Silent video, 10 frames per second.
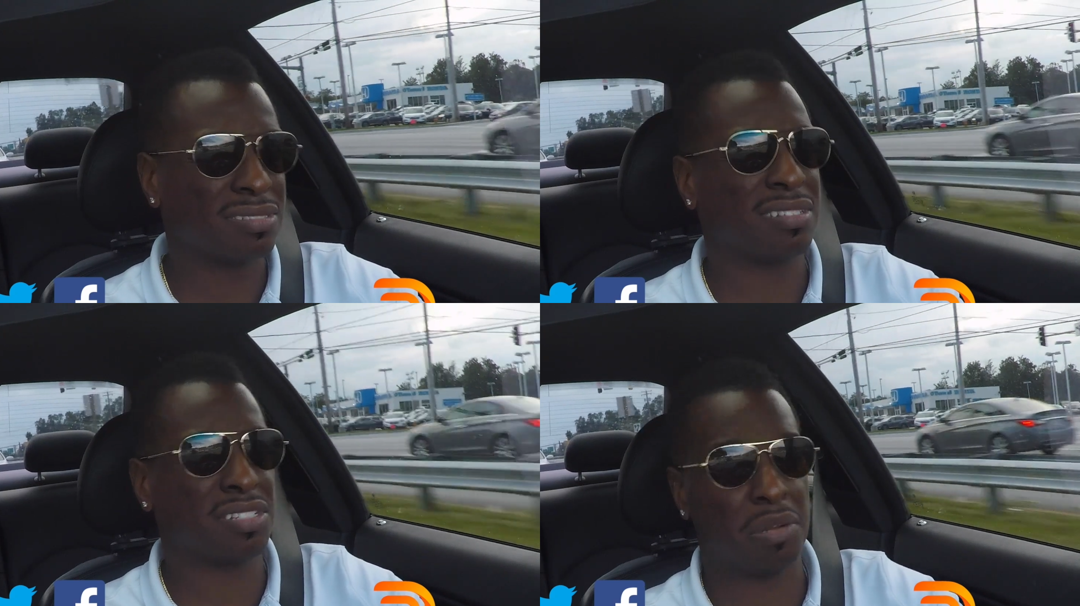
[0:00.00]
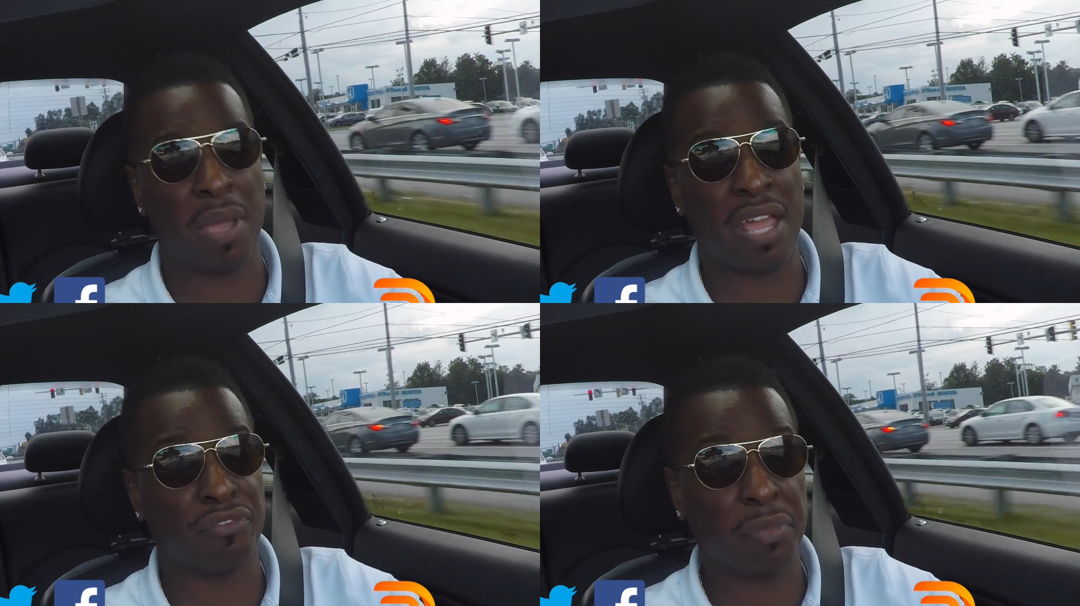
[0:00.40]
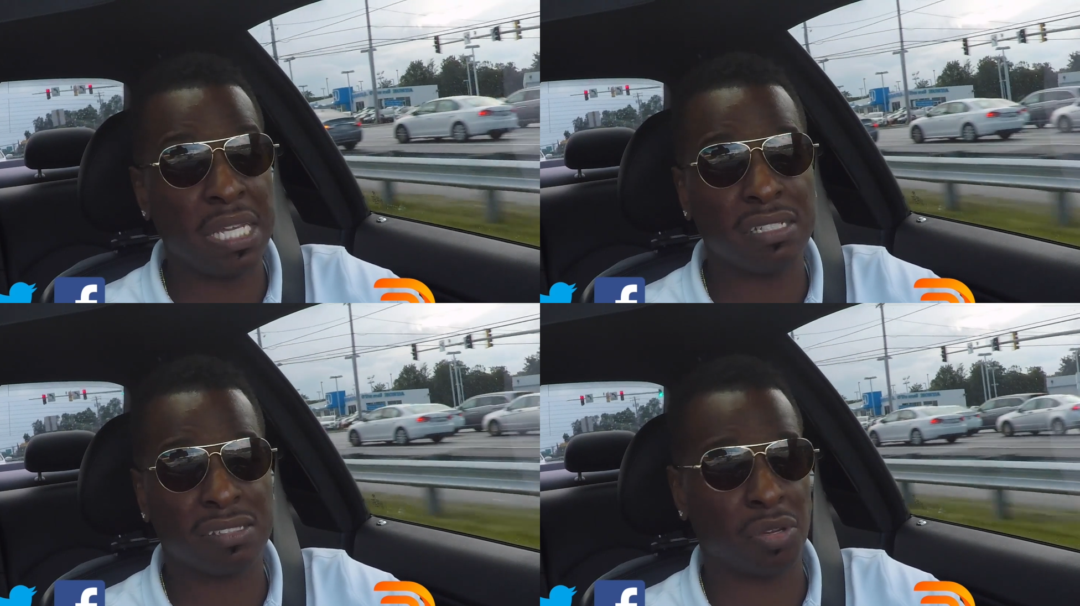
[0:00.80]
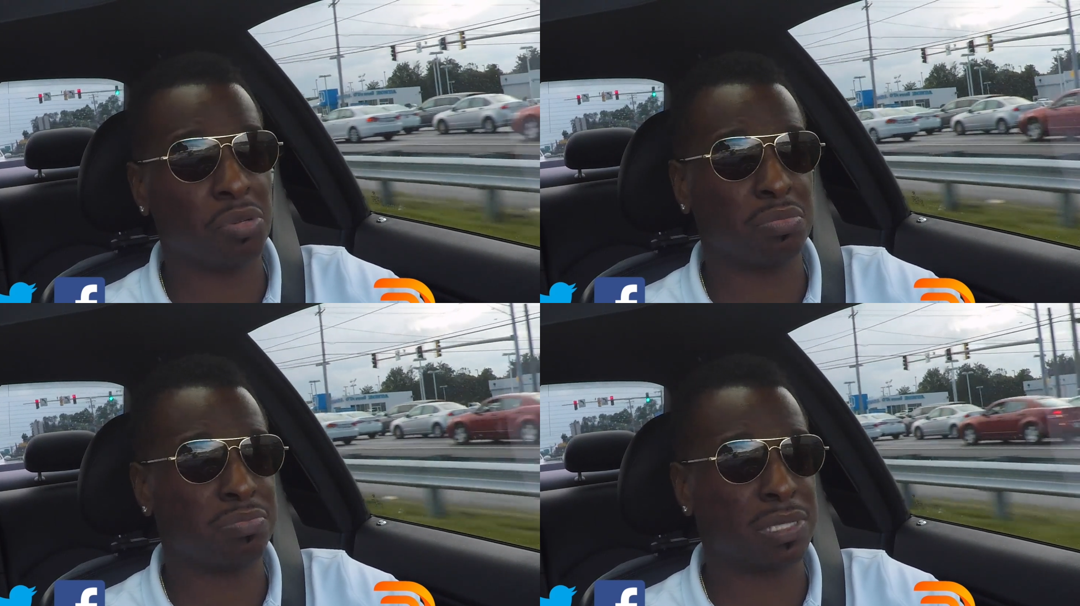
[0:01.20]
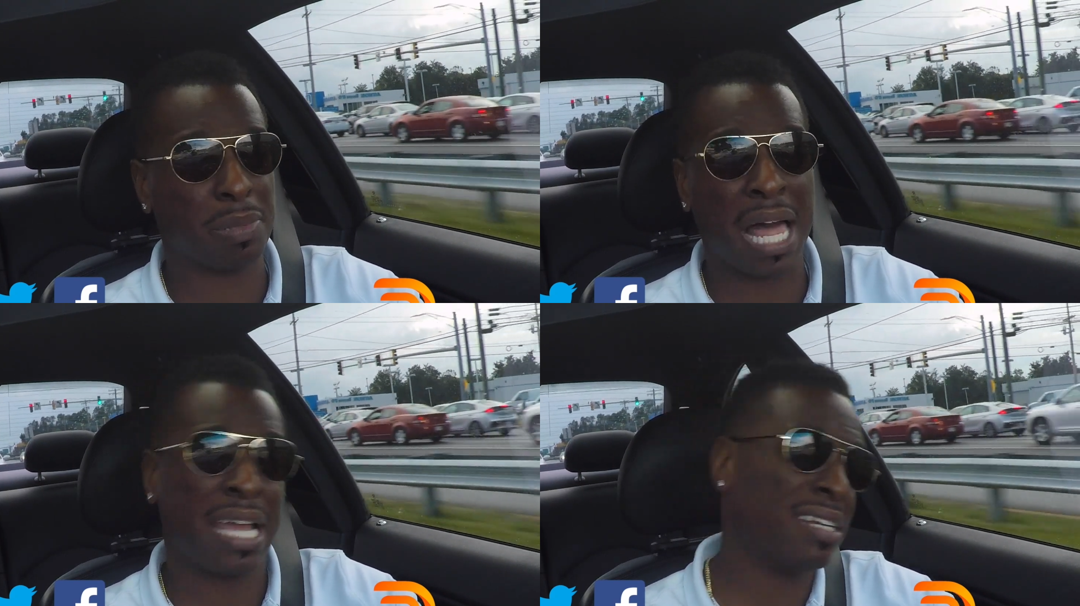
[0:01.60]
There's a demand for meat, so
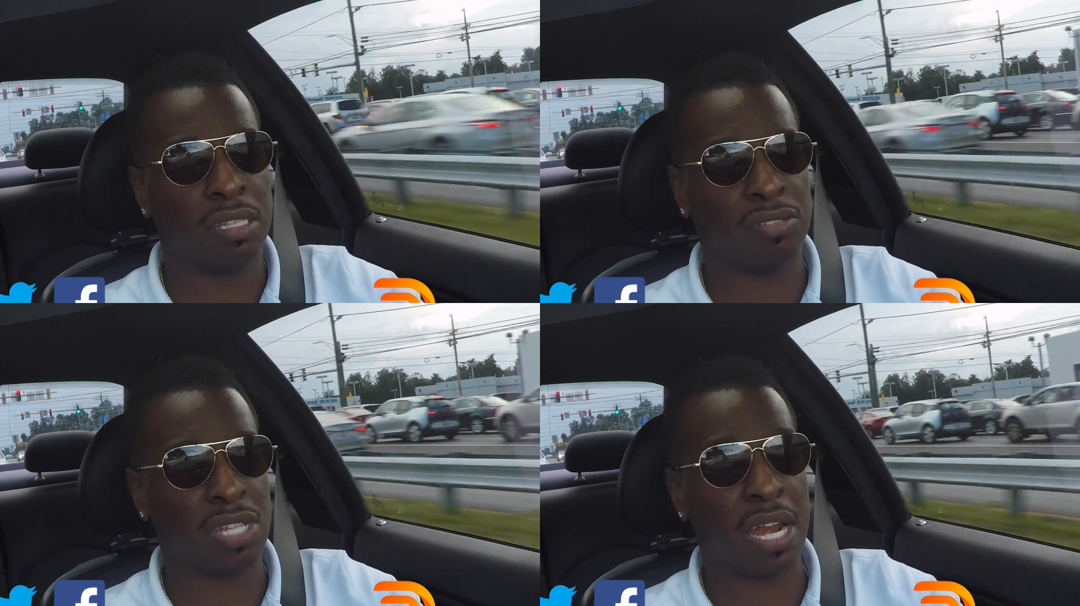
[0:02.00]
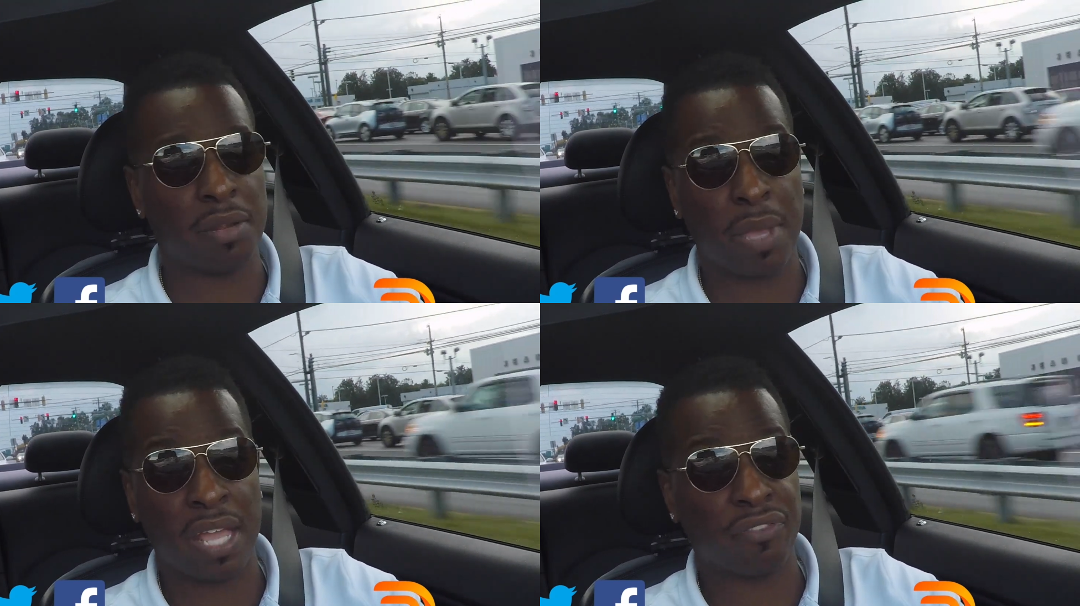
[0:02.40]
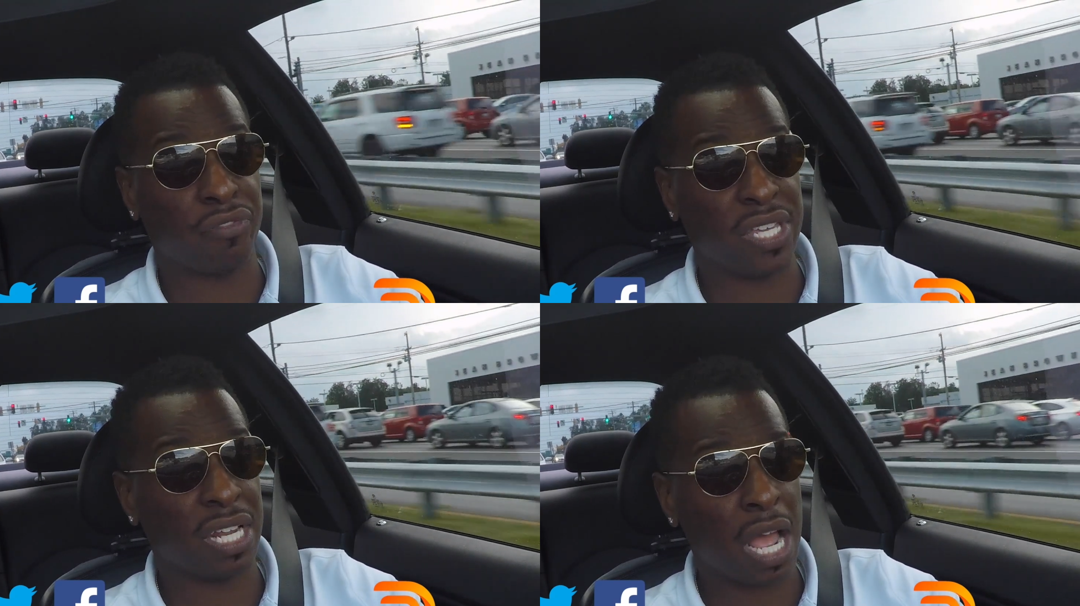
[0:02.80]
supply it. There's not a demand for vegan